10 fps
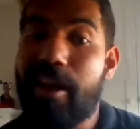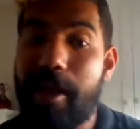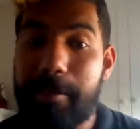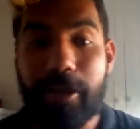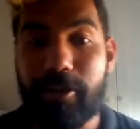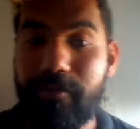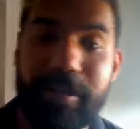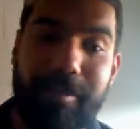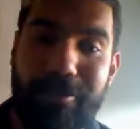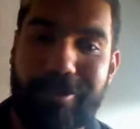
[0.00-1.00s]
I could
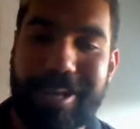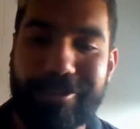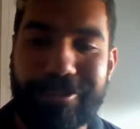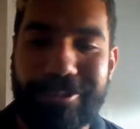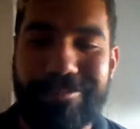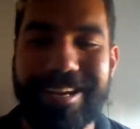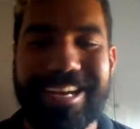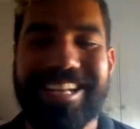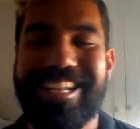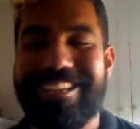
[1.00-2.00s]
read them all out to you,
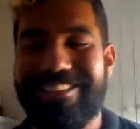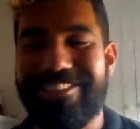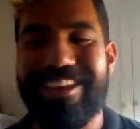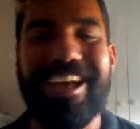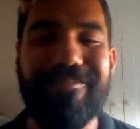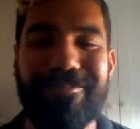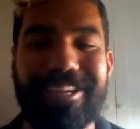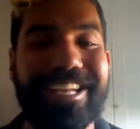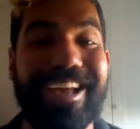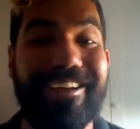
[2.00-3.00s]
but I'll let you
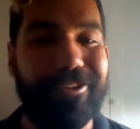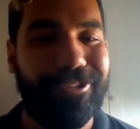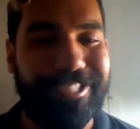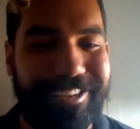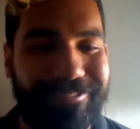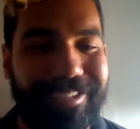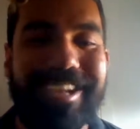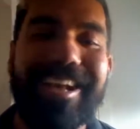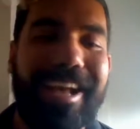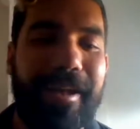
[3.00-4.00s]
read it out yourself
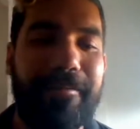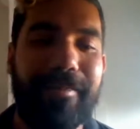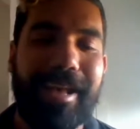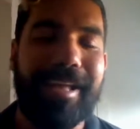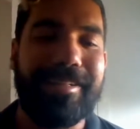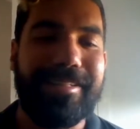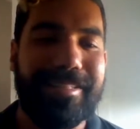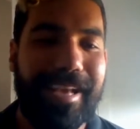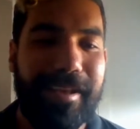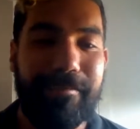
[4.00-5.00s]

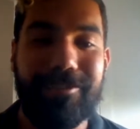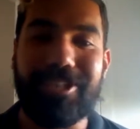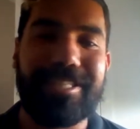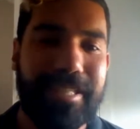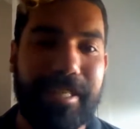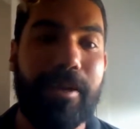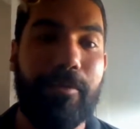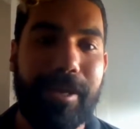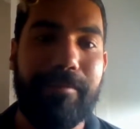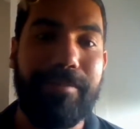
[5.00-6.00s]
and just see that
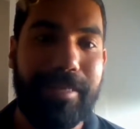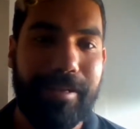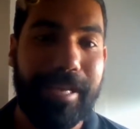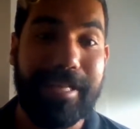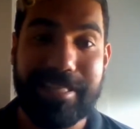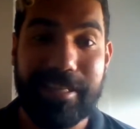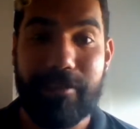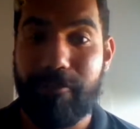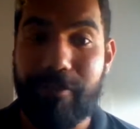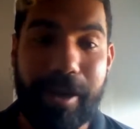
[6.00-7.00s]
we're hitting the
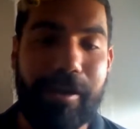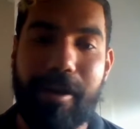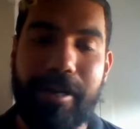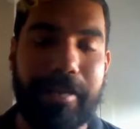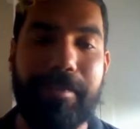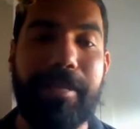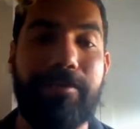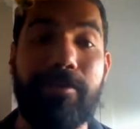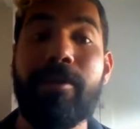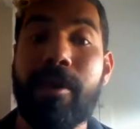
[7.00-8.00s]
right kind of
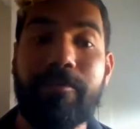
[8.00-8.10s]
people.